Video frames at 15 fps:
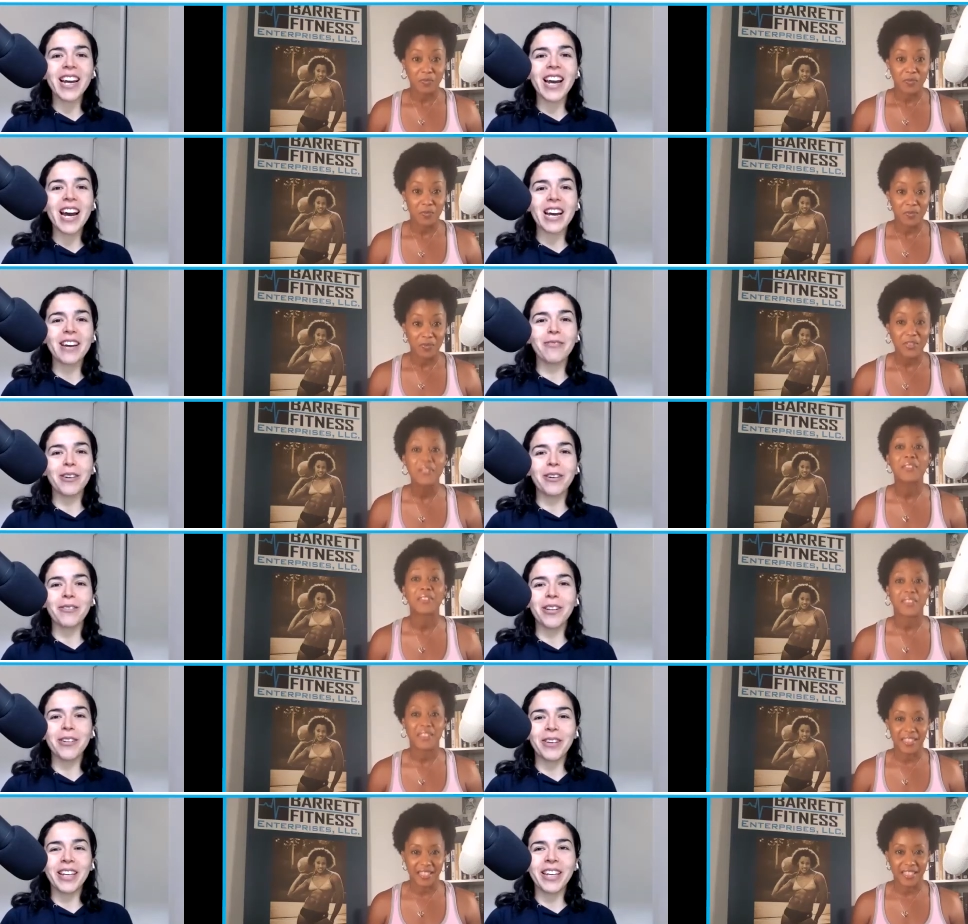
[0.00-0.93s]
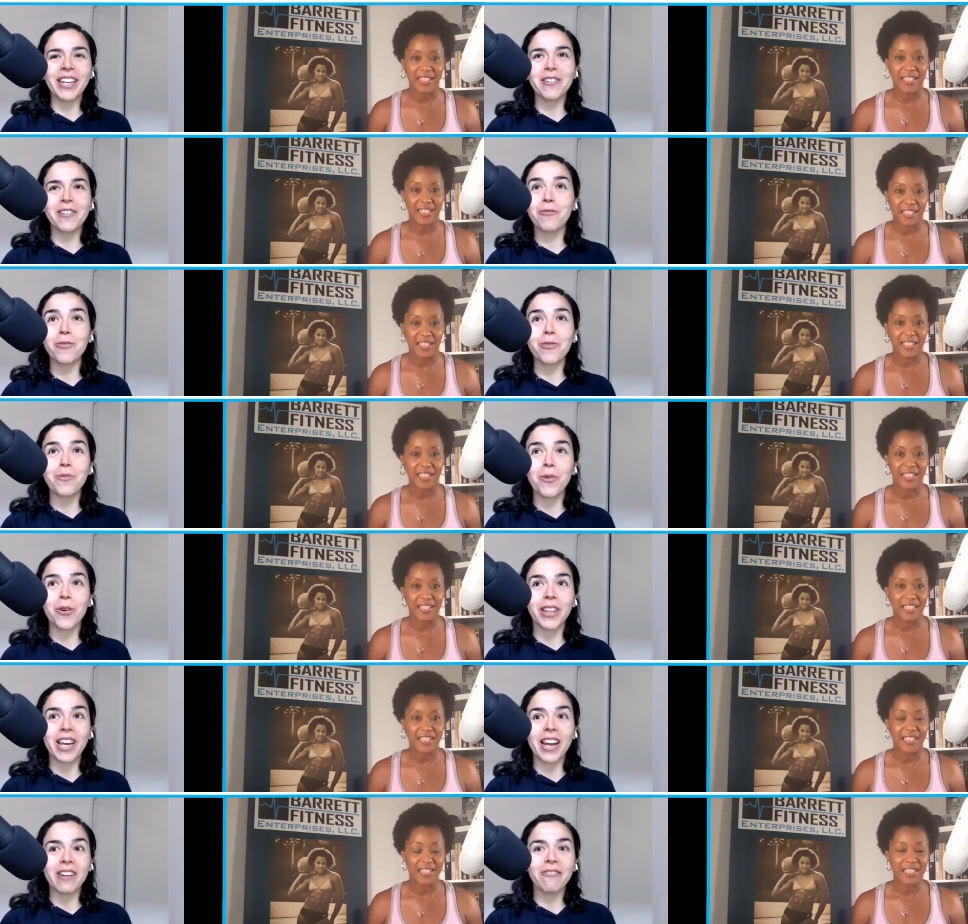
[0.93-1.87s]
Speaker 1: I've been living here for more
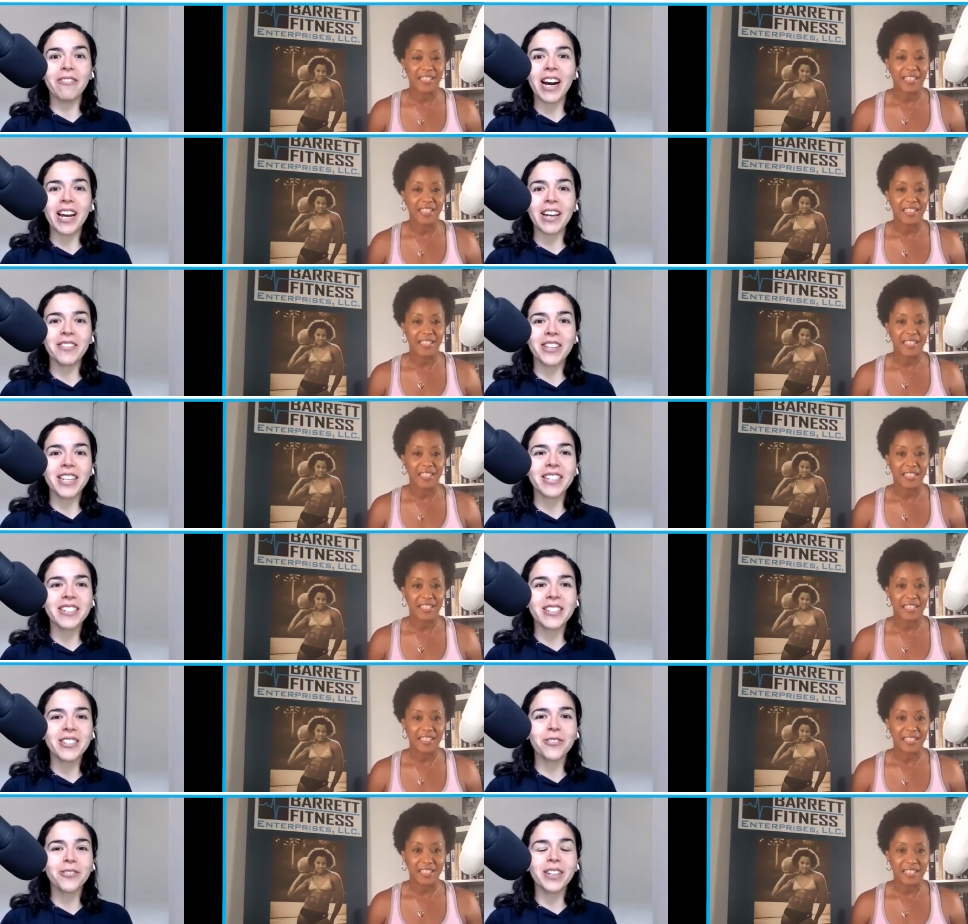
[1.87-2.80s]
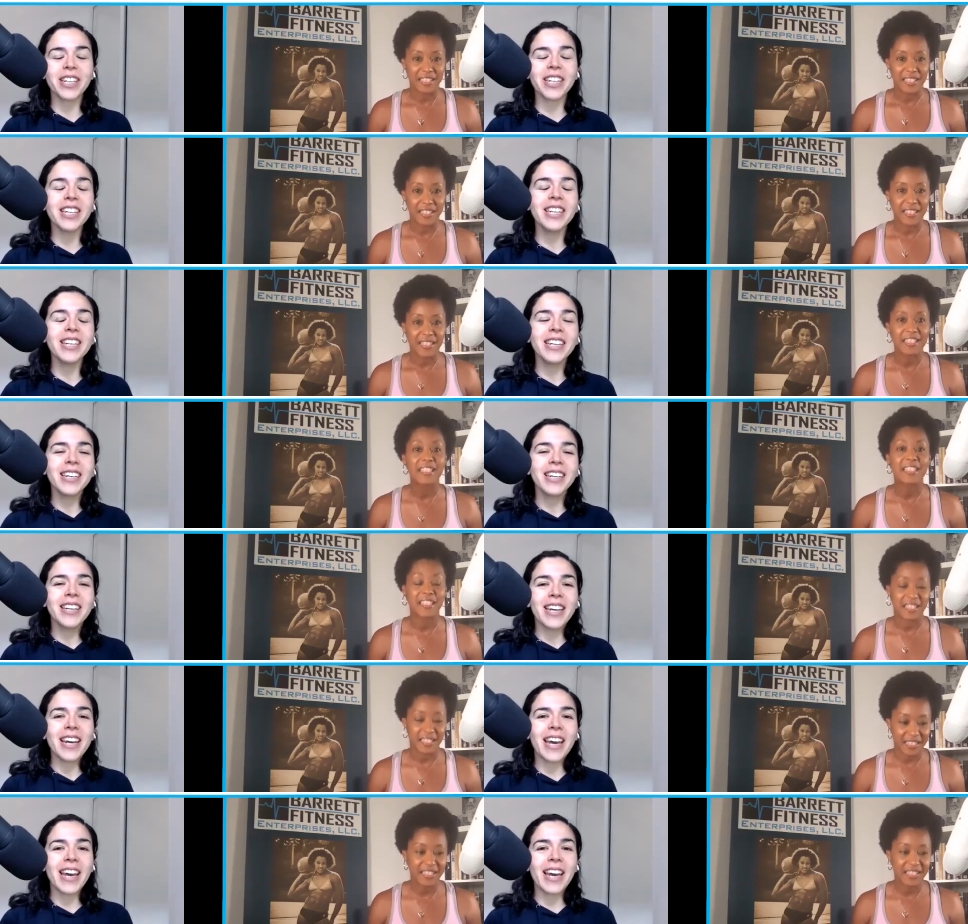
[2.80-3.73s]
than five years already
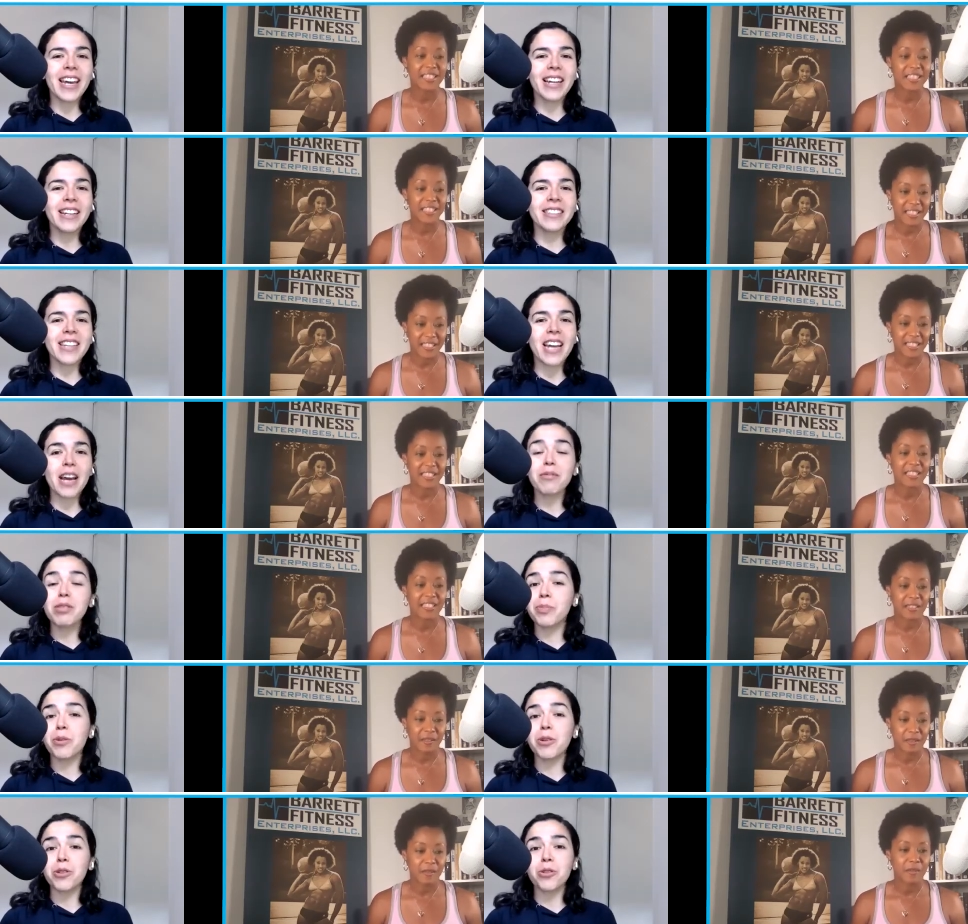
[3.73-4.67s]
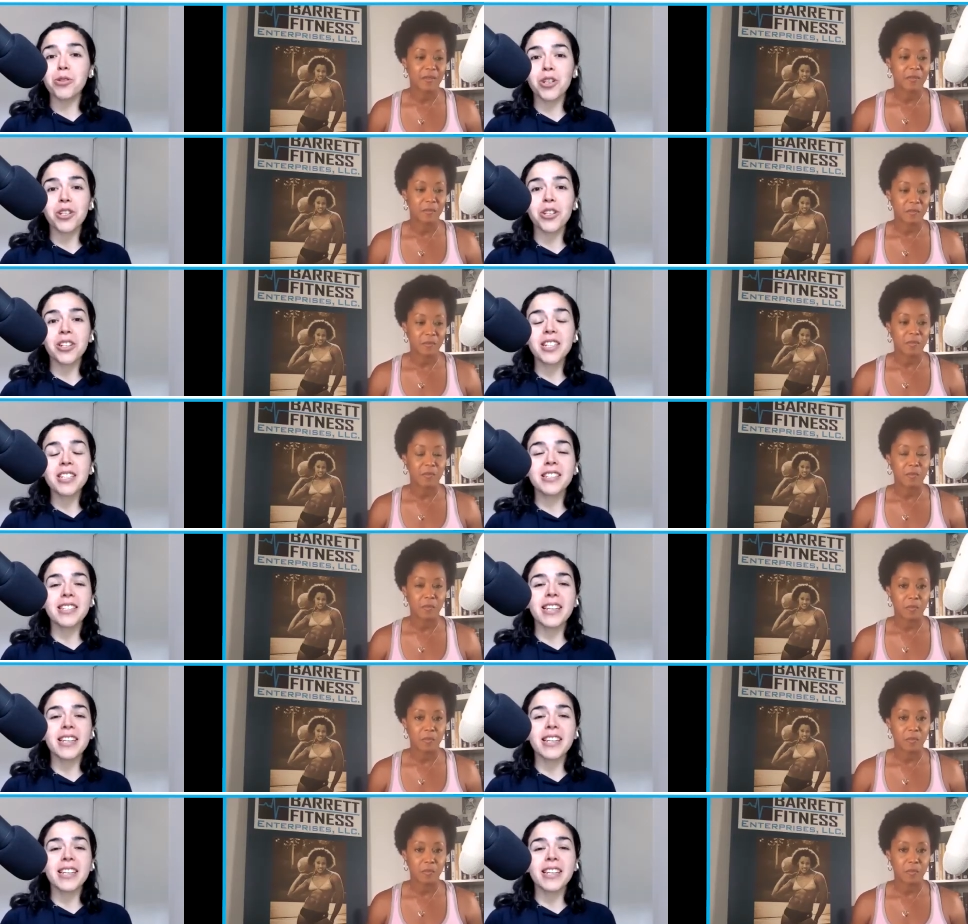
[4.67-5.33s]
and I'm a sports nutritionist.